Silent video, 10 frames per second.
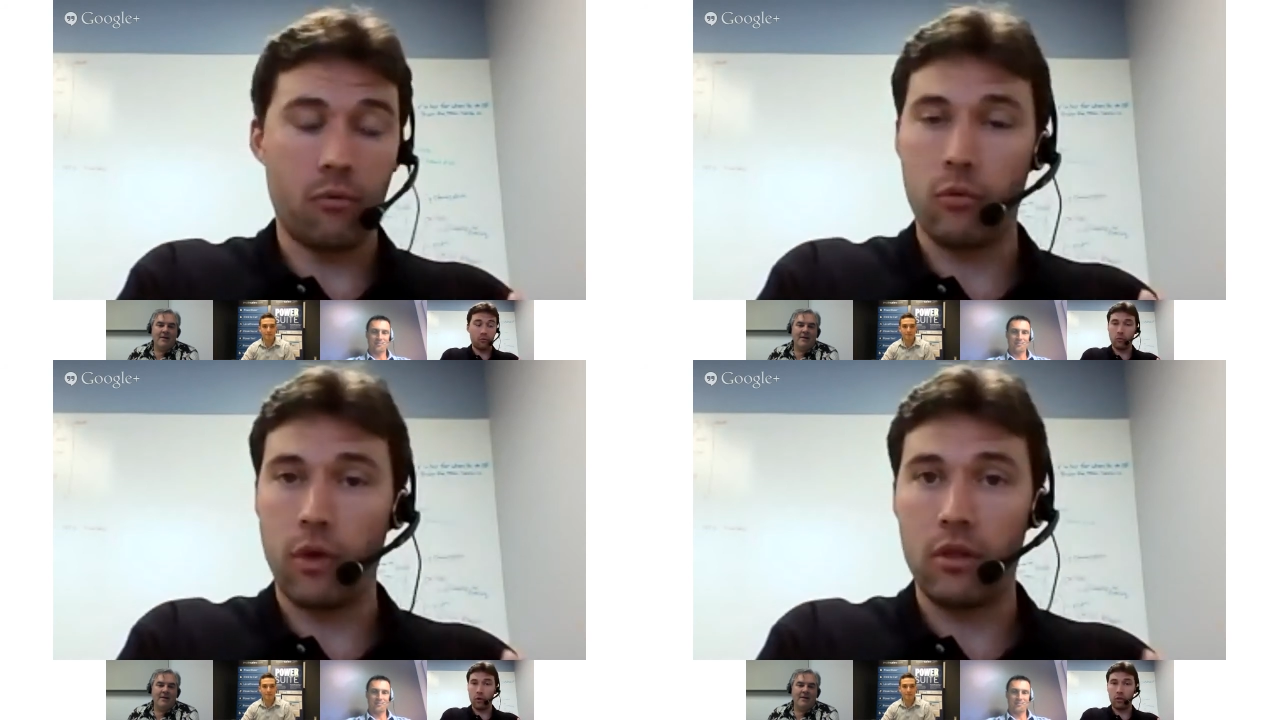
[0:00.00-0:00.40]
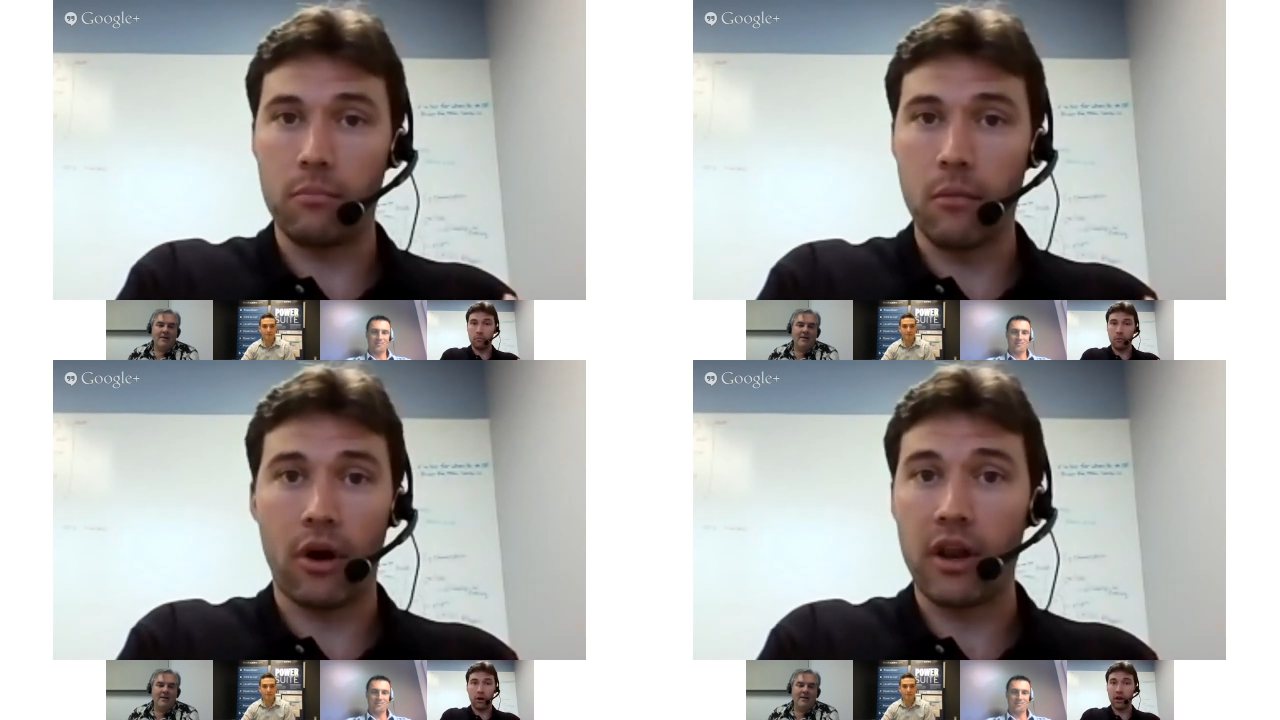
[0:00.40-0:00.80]
with a
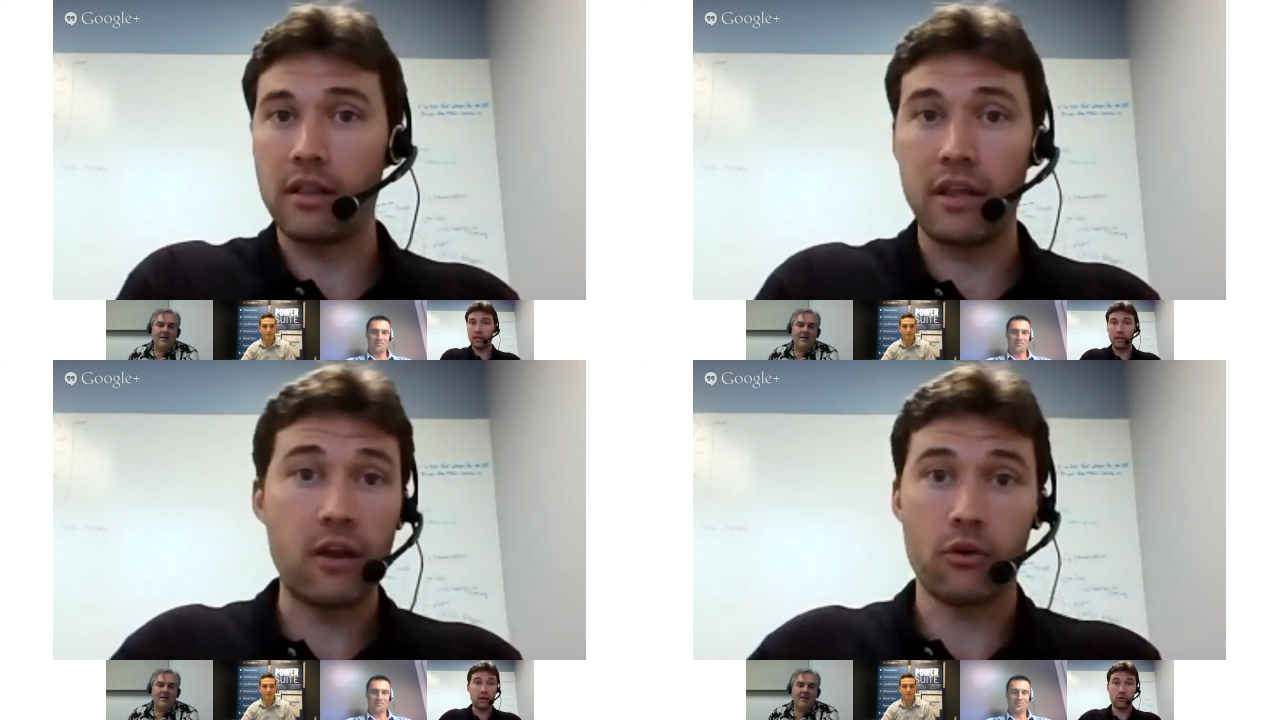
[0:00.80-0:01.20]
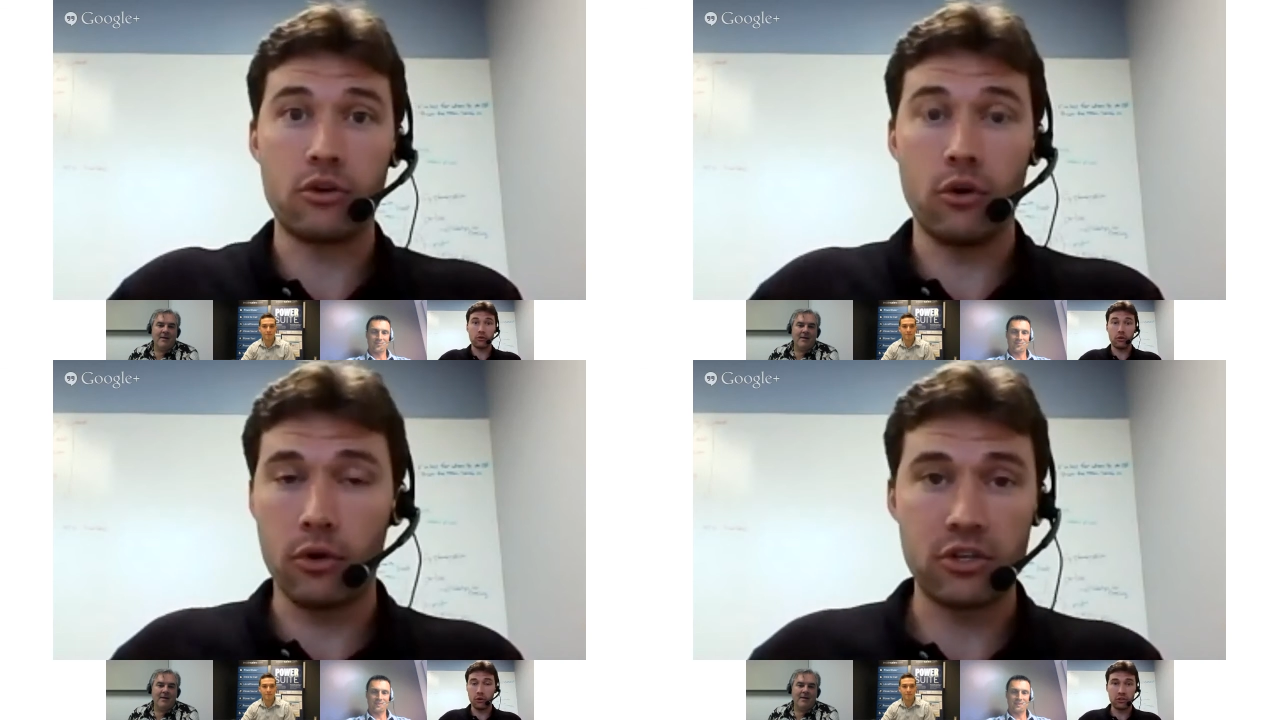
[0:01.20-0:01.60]
marketing lead
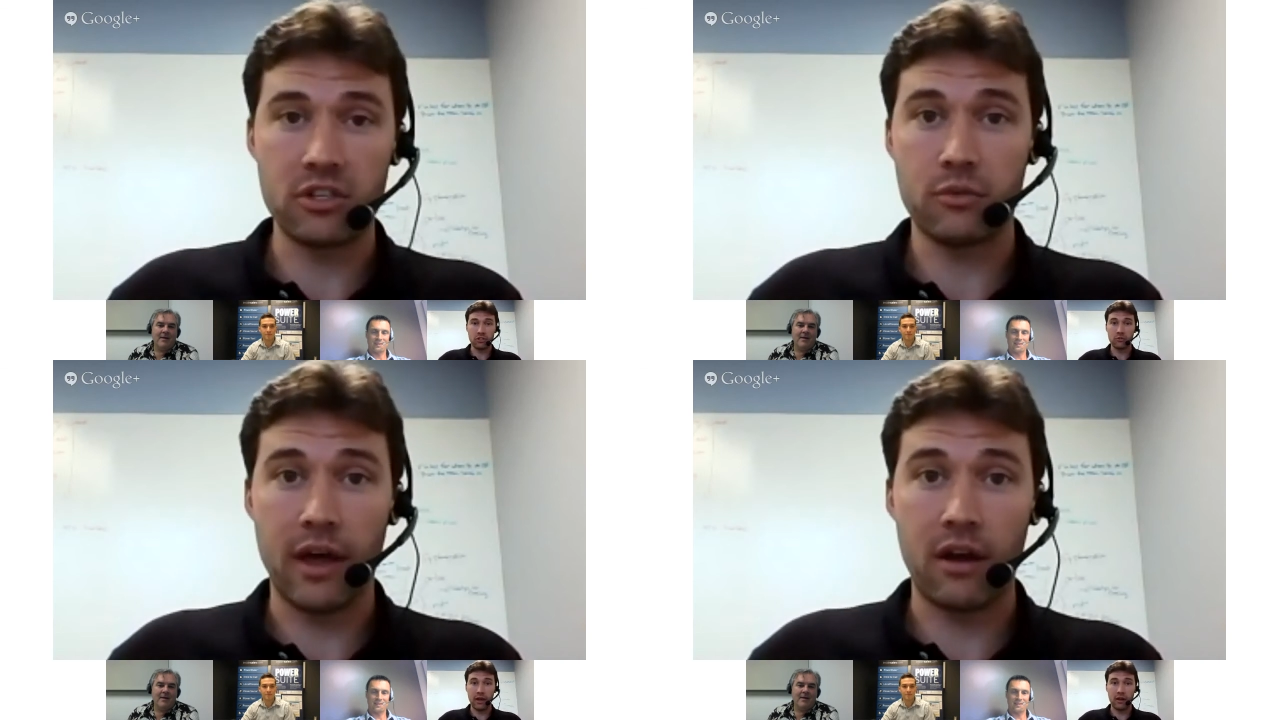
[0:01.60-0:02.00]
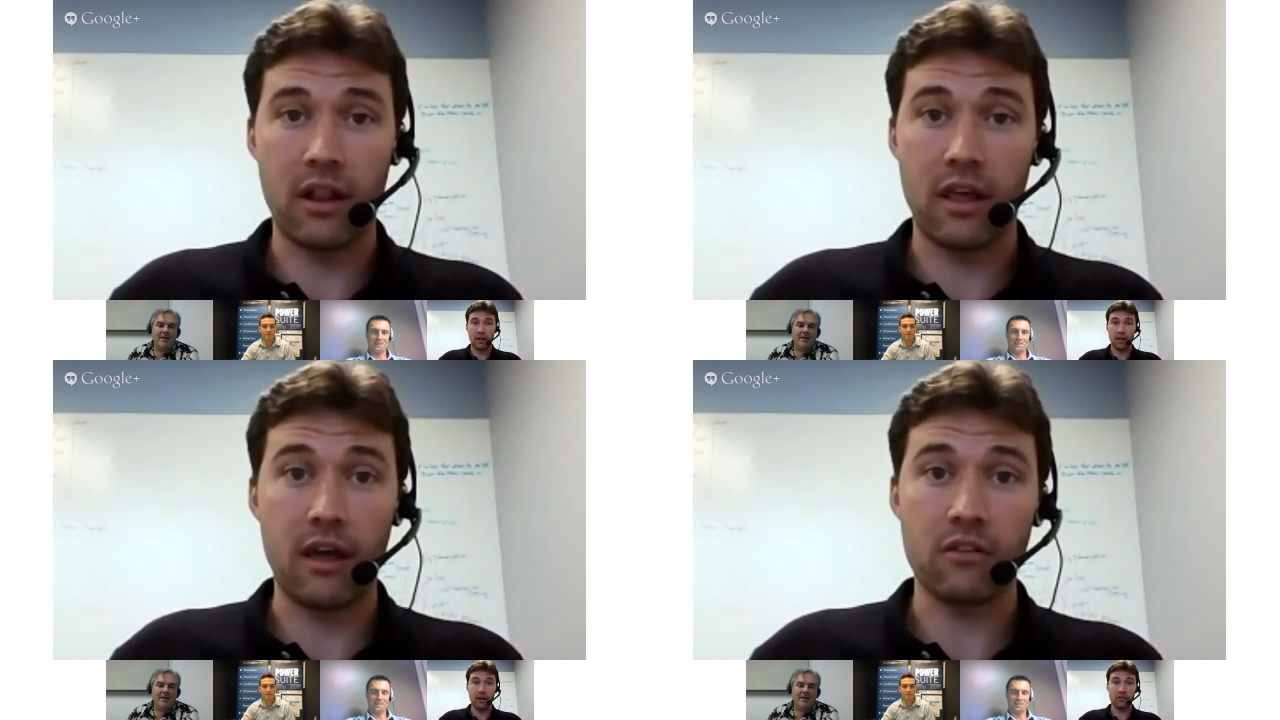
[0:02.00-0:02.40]
or just without
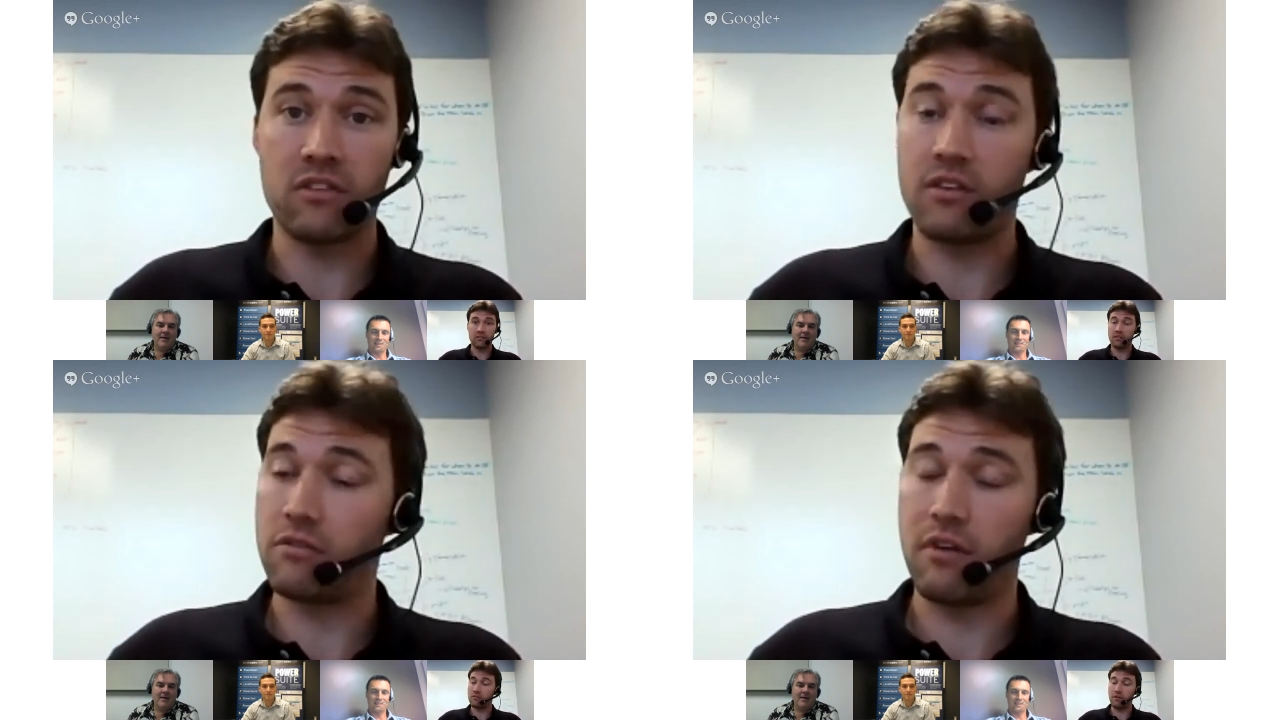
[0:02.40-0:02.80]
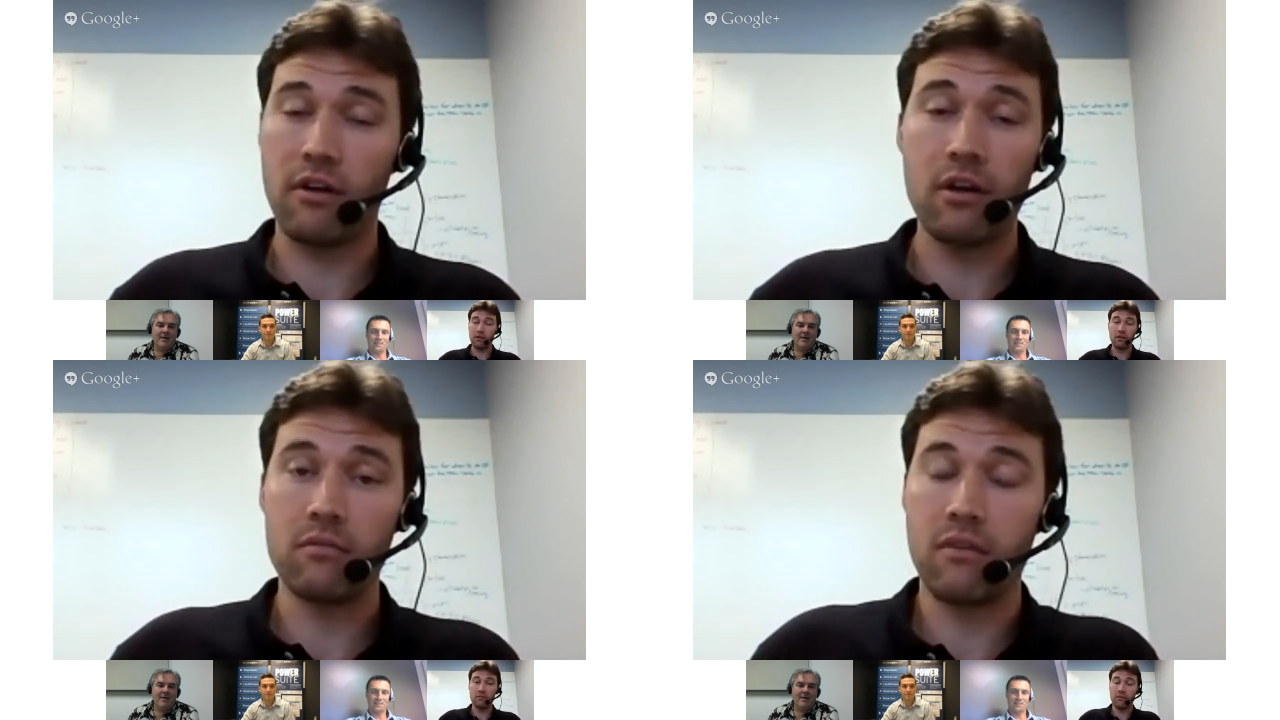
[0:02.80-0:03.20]
anything else, it's
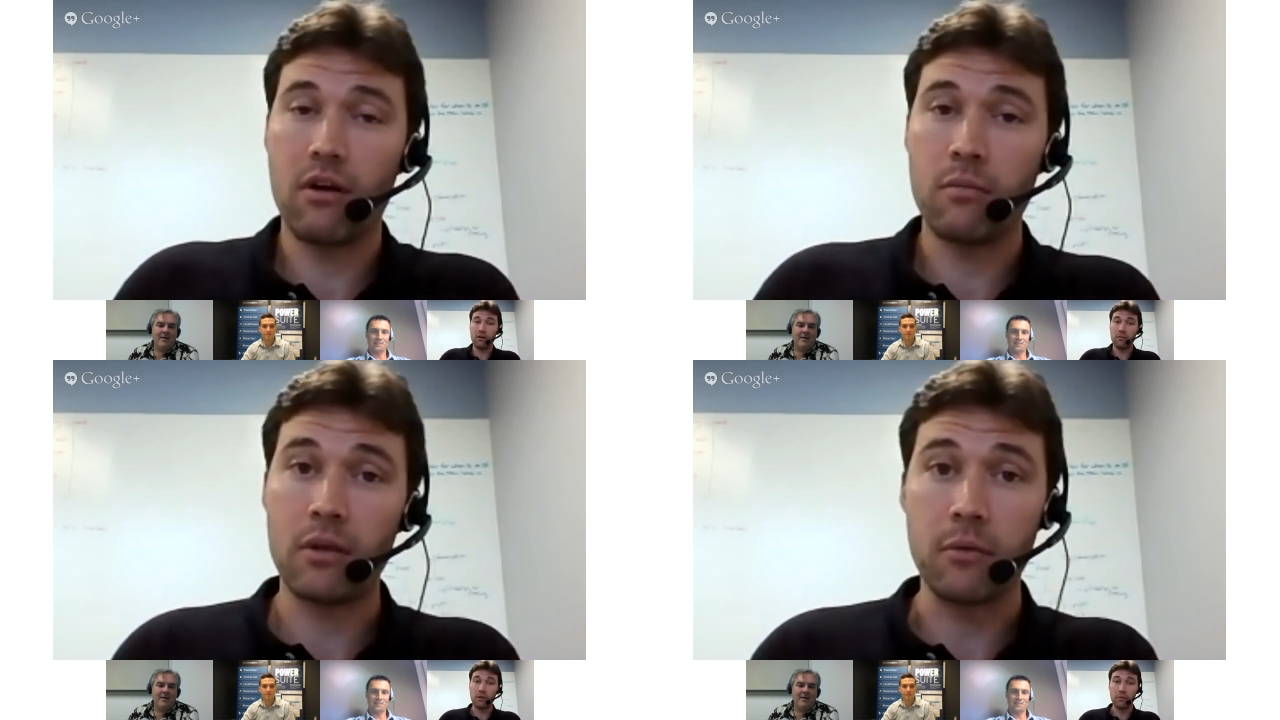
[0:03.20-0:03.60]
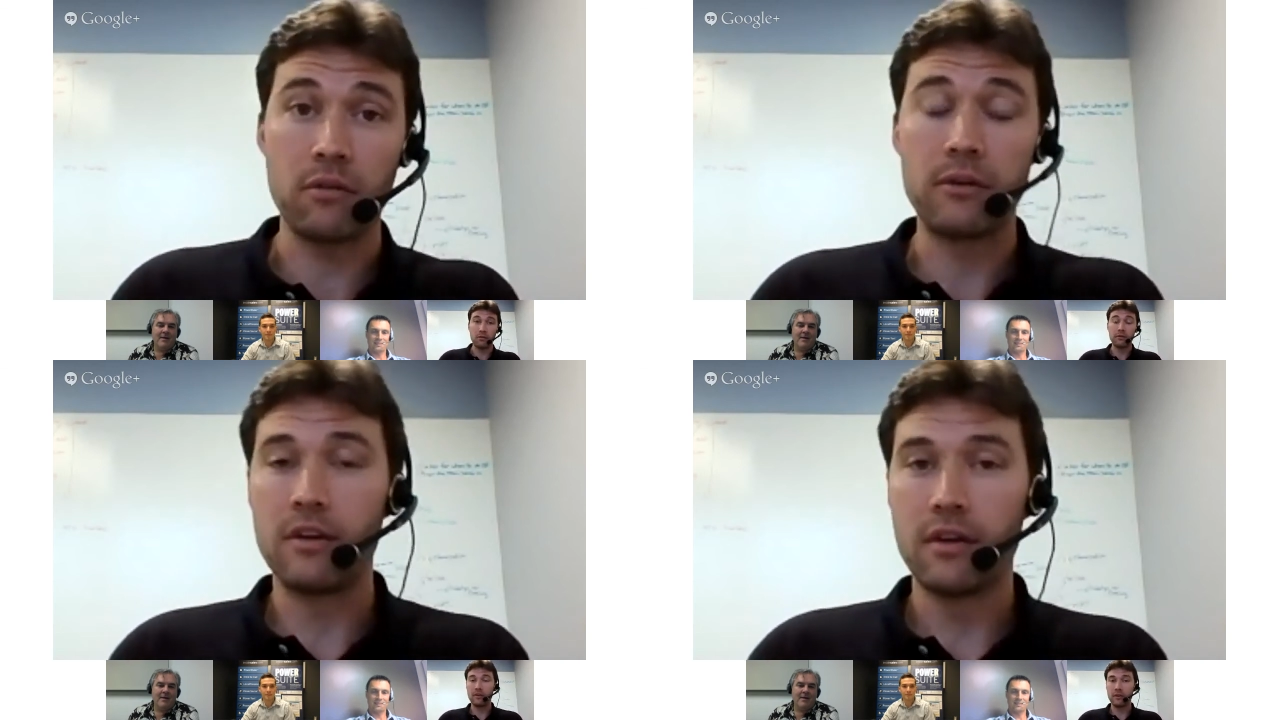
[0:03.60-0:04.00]
very, very minimal.